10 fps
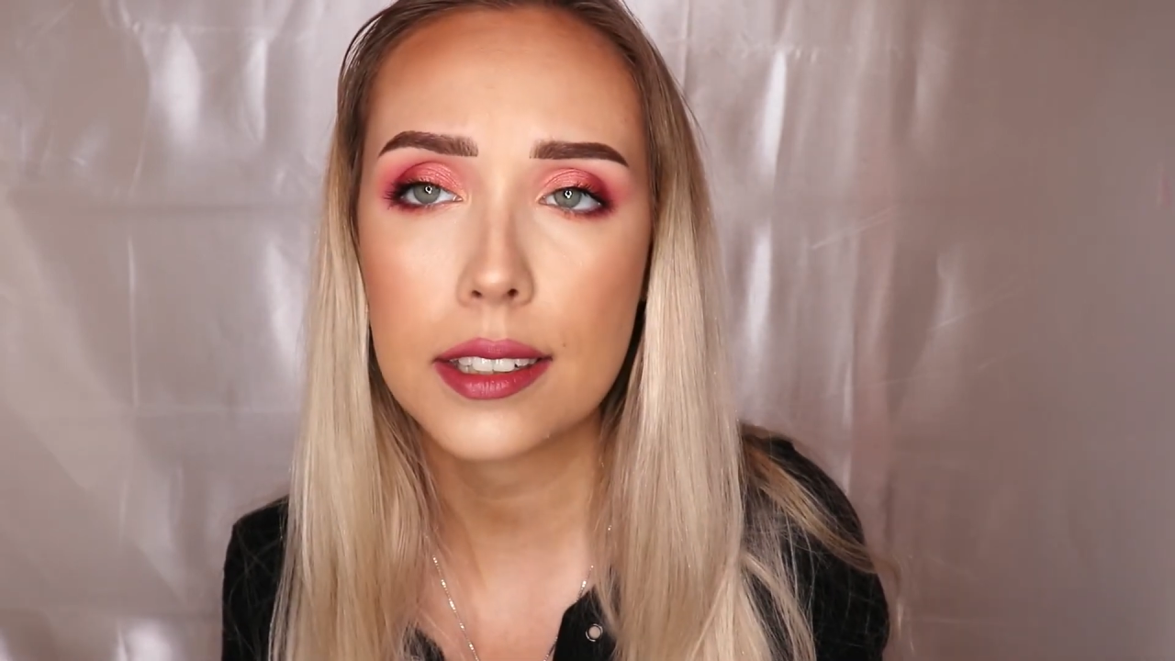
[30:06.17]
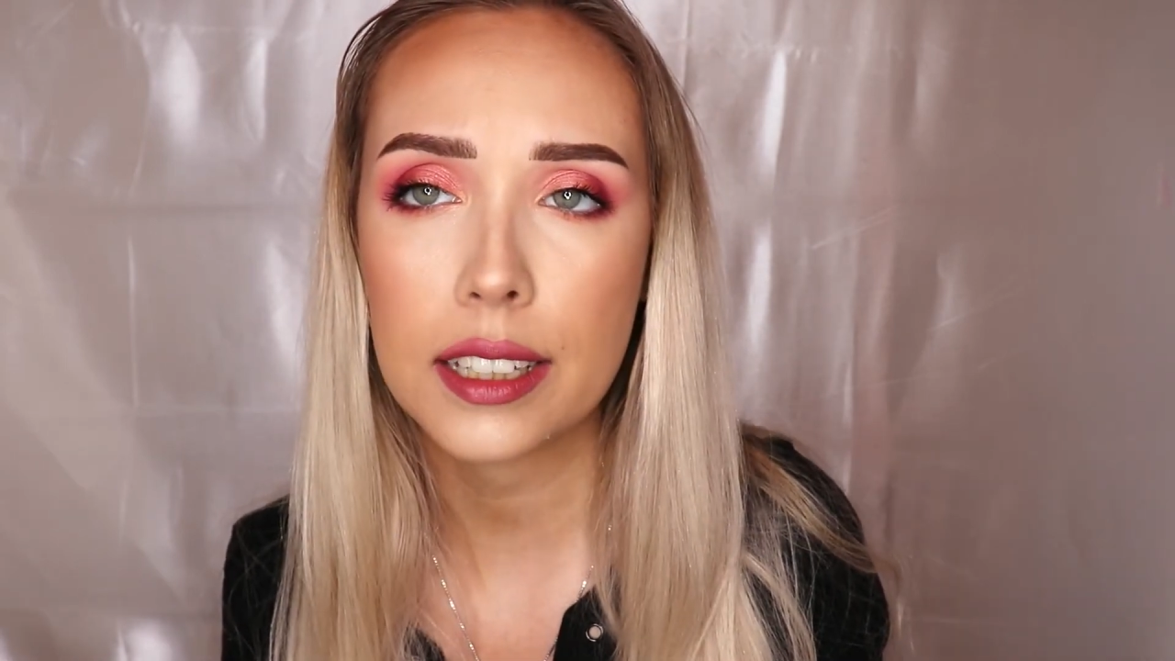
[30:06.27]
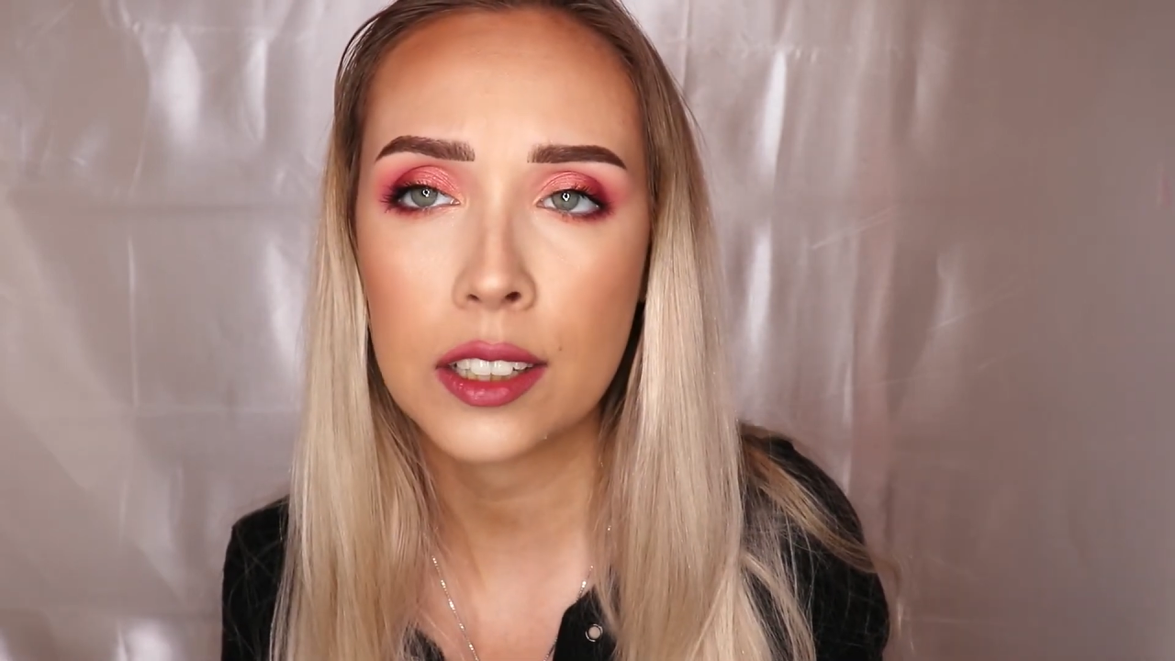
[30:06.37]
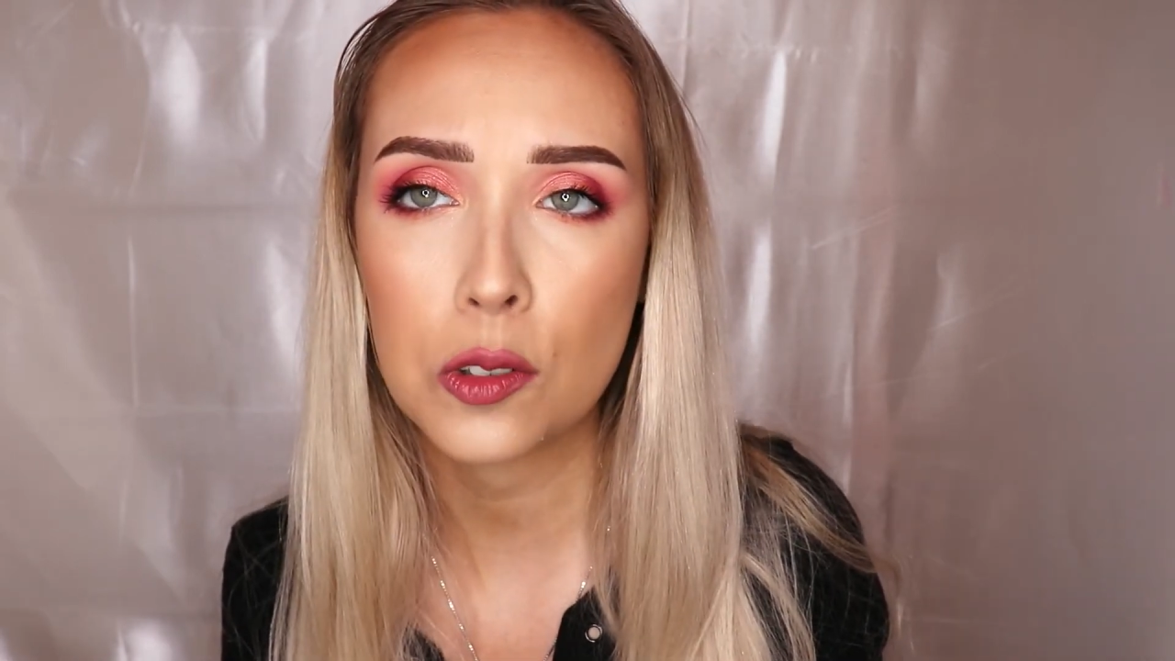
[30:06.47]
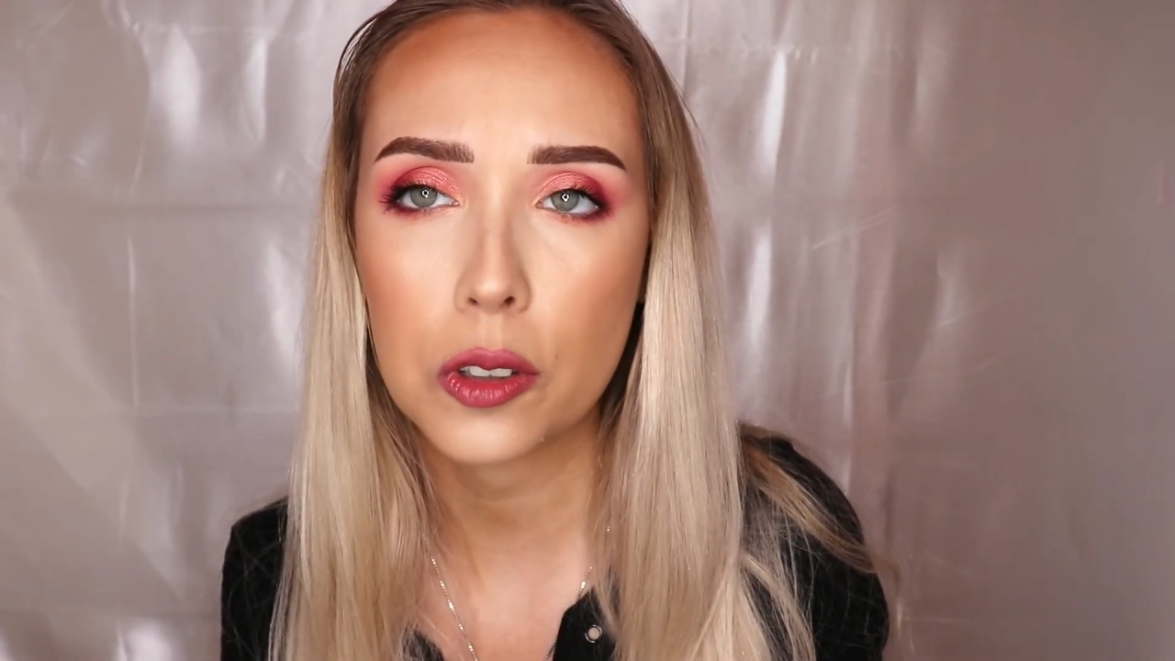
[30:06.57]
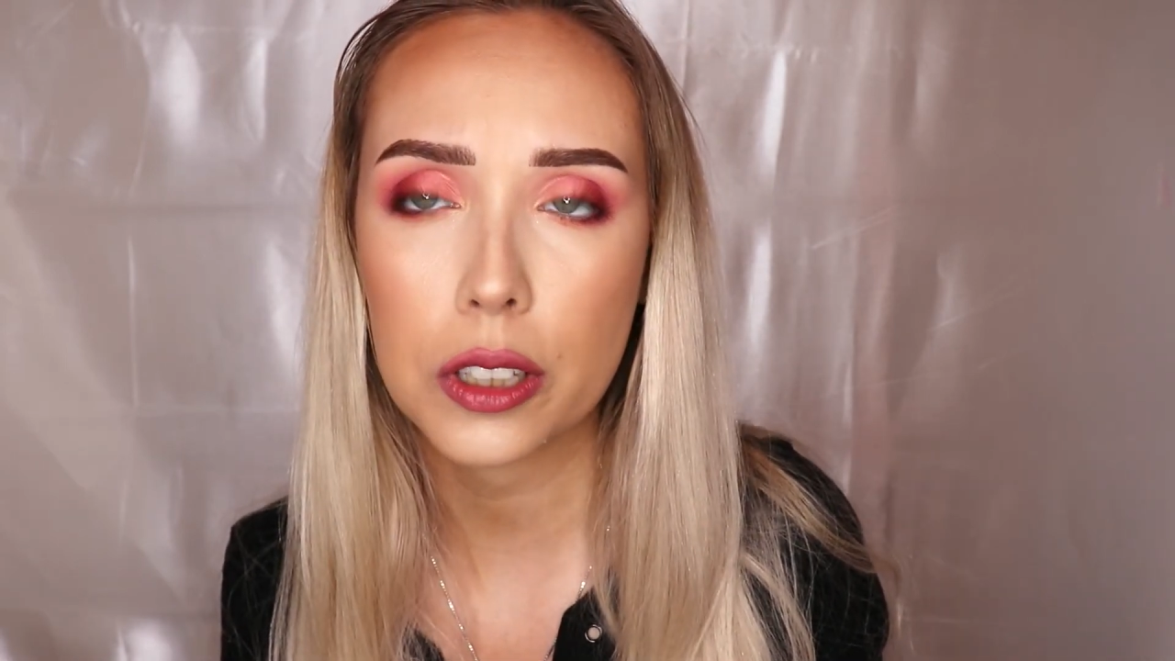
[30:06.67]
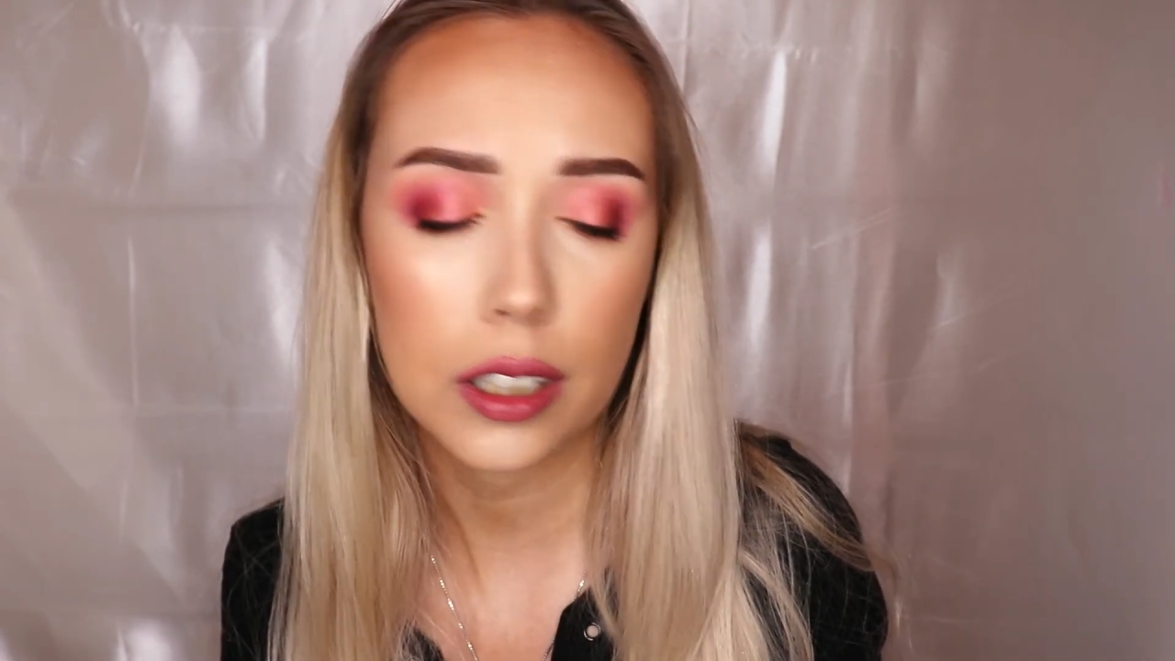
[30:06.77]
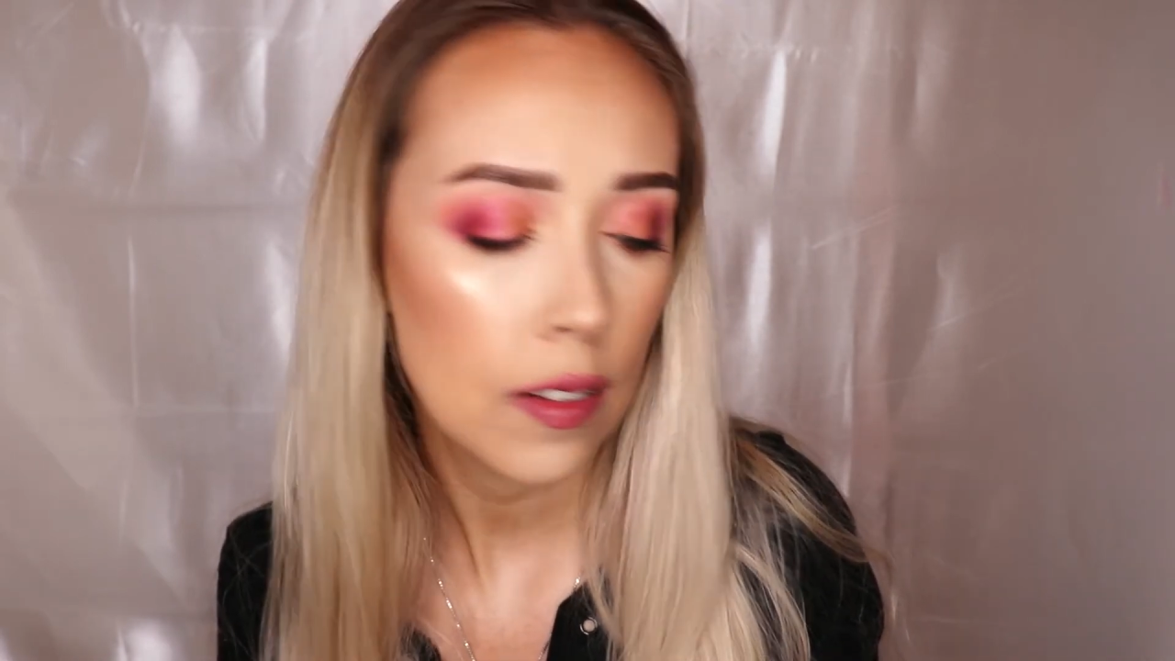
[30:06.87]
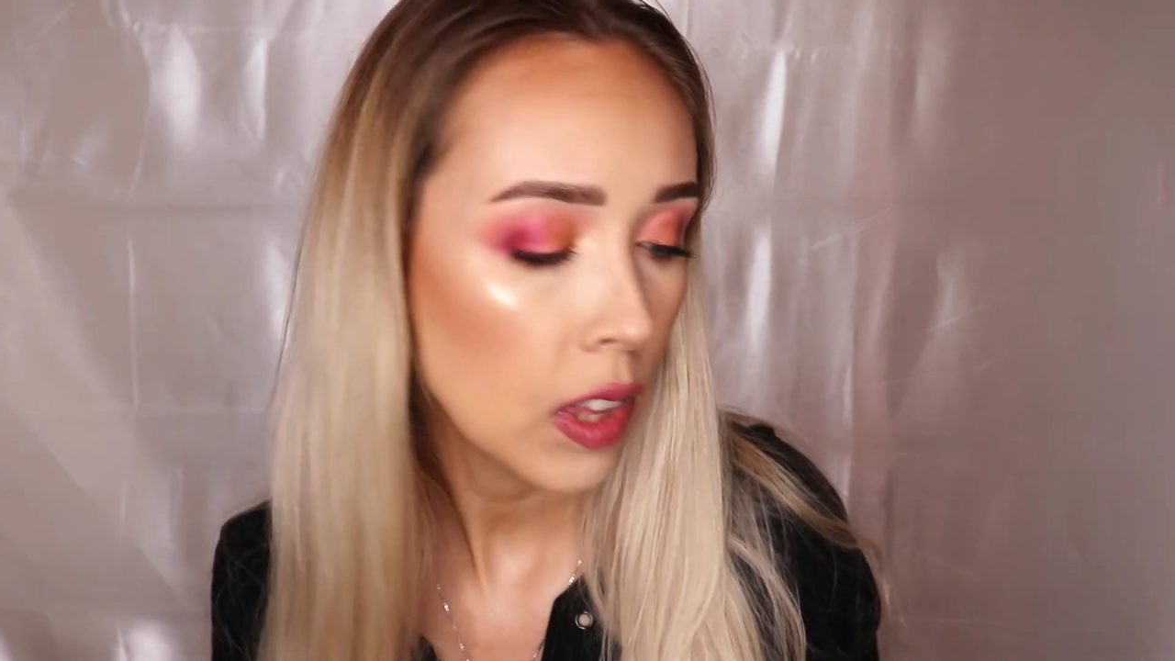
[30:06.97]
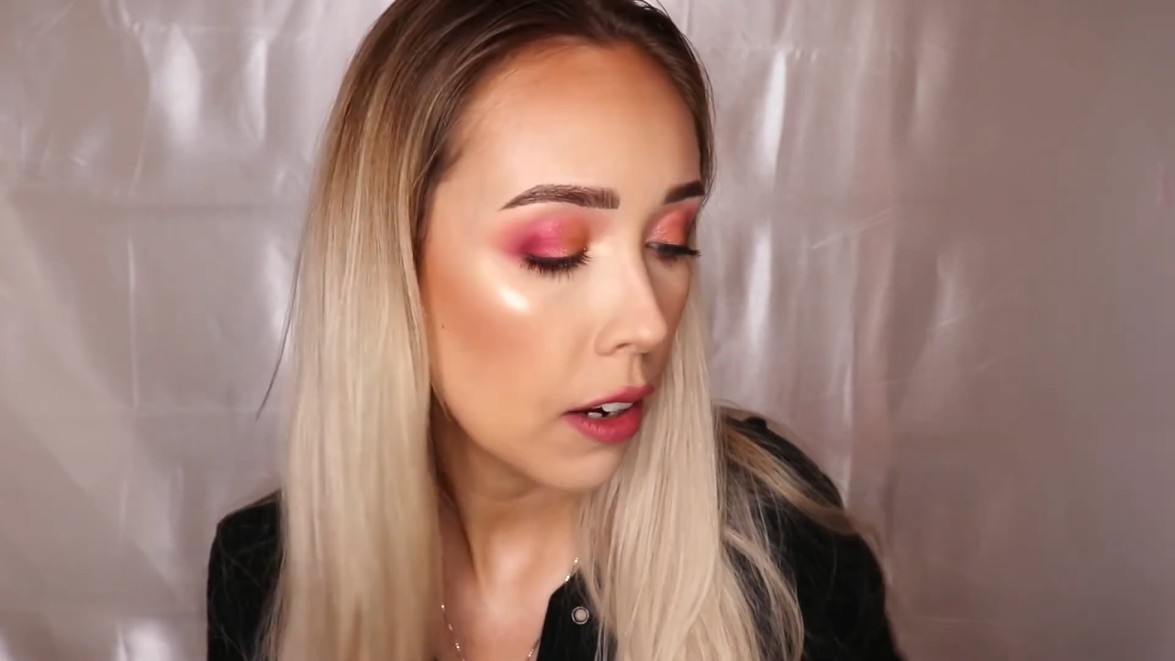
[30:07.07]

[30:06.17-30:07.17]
skin order.